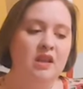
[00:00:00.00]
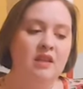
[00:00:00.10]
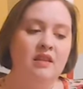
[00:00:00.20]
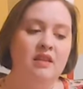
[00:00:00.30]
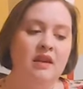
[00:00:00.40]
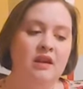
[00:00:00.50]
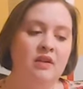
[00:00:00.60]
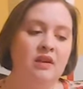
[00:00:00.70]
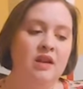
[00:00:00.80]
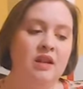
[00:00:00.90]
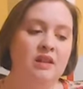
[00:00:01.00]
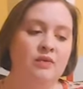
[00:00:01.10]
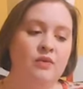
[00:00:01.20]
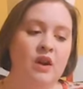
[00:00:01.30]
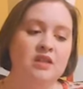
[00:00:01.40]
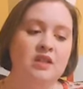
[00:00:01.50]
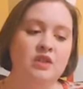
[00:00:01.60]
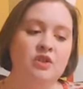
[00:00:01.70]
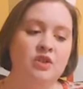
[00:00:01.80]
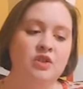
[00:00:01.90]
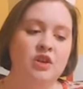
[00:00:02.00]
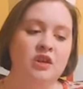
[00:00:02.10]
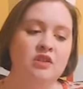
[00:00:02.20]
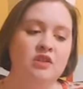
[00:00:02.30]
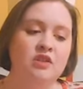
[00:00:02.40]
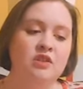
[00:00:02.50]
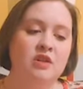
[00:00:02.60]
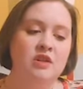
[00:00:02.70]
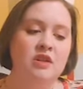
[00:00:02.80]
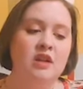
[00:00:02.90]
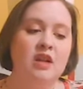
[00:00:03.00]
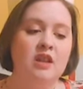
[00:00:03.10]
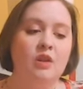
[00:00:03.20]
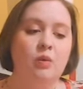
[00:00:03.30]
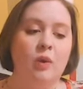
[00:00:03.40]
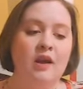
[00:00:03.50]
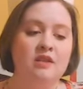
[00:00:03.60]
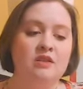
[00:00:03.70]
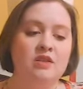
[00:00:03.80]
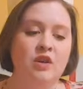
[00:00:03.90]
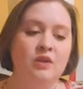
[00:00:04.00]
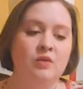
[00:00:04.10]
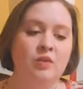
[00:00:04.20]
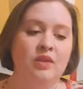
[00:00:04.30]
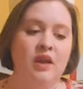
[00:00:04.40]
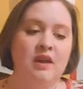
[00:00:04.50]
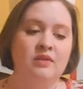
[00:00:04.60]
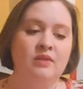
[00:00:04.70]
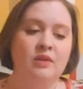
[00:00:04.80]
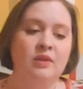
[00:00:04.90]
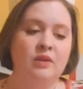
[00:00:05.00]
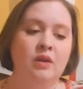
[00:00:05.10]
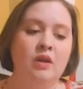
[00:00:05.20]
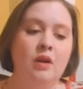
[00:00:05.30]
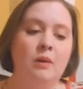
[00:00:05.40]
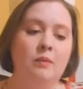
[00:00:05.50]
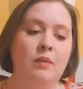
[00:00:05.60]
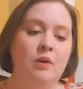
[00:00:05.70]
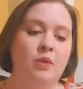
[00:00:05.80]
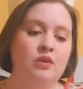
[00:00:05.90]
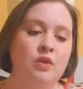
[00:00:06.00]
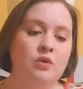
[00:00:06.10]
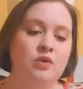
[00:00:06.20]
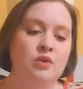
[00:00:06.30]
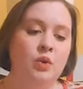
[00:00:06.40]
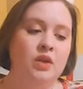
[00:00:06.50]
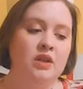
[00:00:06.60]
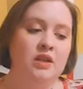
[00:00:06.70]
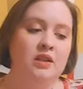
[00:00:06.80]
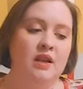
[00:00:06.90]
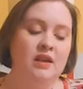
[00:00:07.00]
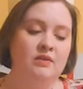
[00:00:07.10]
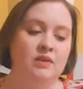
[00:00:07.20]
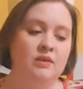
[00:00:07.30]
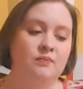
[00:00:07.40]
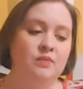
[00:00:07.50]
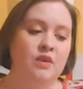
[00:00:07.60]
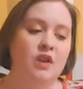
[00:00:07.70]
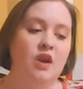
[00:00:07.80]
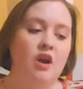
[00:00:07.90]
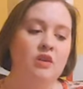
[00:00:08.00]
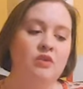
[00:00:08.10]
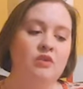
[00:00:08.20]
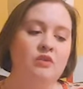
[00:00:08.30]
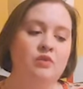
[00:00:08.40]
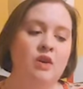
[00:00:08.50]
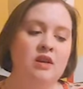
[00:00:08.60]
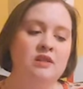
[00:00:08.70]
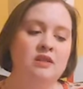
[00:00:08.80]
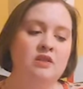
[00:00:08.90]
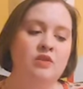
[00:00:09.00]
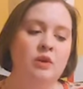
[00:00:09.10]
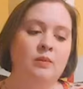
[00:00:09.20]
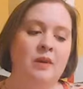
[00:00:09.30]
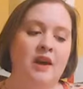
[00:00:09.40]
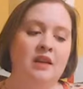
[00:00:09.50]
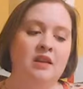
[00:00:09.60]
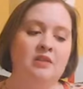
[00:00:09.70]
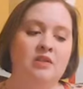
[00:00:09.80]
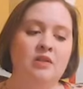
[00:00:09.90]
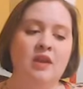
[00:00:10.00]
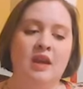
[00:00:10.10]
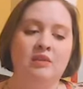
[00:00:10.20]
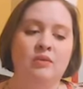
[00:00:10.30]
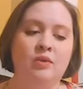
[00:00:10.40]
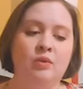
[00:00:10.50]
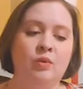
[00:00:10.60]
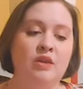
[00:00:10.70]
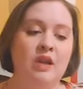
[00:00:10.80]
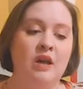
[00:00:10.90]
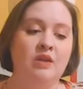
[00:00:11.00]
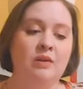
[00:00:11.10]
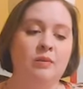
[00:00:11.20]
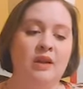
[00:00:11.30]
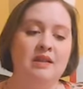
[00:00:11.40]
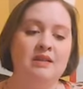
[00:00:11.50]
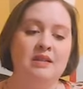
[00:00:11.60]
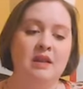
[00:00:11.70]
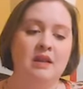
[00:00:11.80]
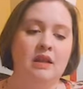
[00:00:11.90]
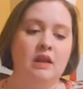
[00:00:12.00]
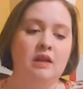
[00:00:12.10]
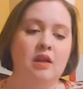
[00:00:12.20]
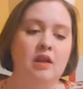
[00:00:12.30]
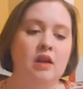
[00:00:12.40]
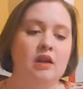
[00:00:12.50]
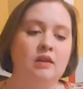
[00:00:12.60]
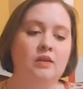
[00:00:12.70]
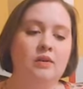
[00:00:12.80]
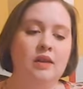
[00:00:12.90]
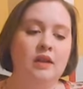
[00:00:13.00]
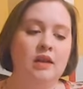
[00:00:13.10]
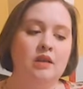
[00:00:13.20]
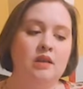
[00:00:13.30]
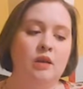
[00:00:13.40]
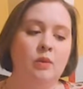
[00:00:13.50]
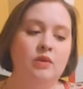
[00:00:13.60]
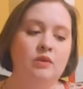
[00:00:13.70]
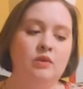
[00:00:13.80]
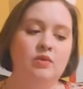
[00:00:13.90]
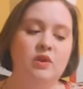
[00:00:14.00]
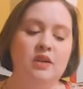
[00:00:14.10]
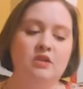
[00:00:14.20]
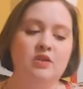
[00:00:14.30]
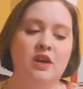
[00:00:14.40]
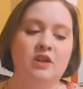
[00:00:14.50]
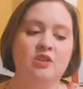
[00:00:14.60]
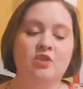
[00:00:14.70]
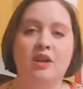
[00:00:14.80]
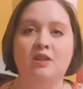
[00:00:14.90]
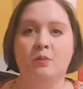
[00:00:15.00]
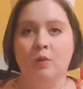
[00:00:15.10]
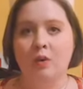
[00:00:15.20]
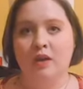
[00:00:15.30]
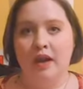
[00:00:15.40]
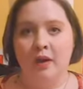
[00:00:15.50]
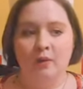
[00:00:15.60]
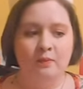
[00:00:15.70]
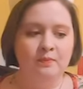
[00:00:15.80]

There in the frosty churchyard stood the white stone with the anvil, but with no sword in the anvil. Arthur thrust the sword back into the anvil, which held the blade snugly. To see that there was no trick, Sir Ector tried to pull it out.